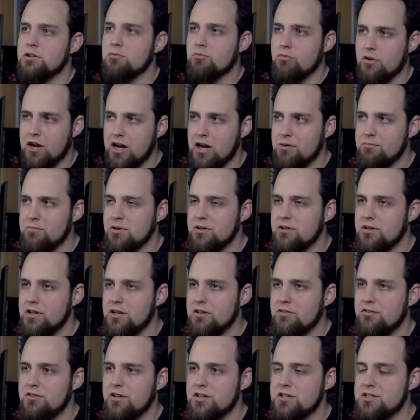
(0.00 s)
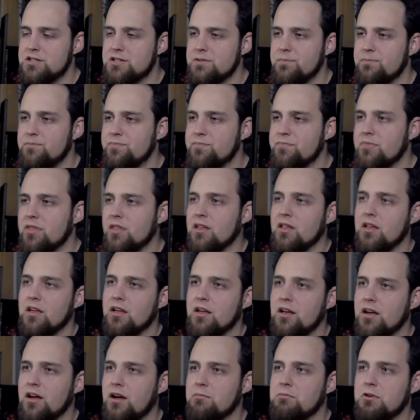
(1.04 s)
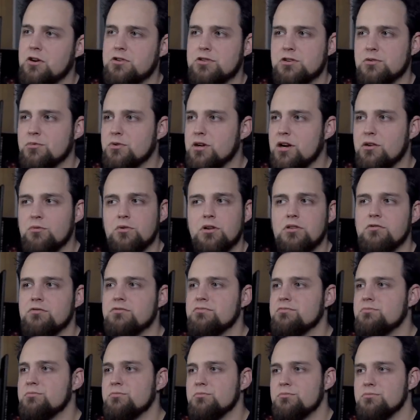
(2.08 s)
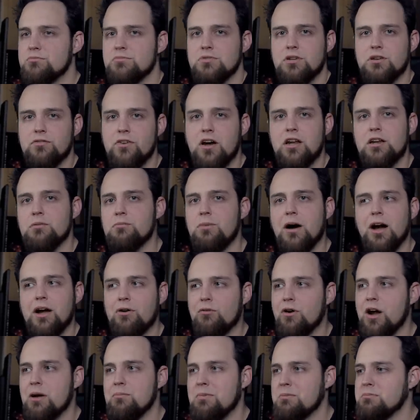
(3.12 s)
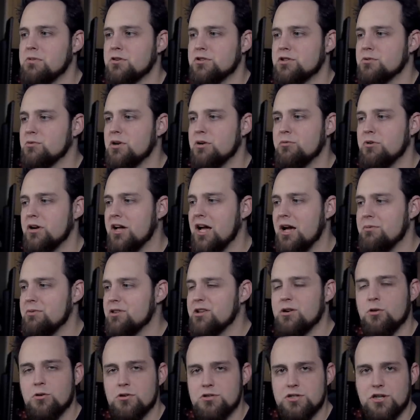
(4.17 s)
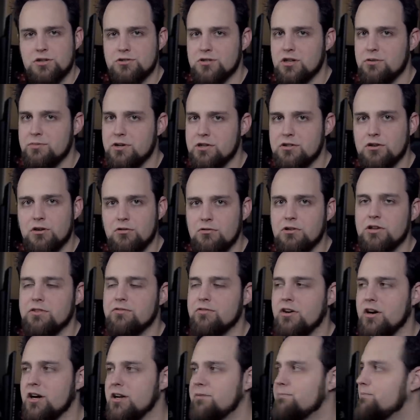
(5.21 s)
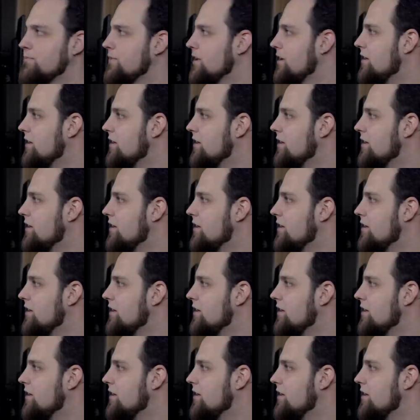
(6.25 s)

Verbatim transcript: to be the RAM in this. I'm not sure what I would have, and if I had to buy RAM, I'm not sure what I would have got, but the Corsair is going to be totally fine.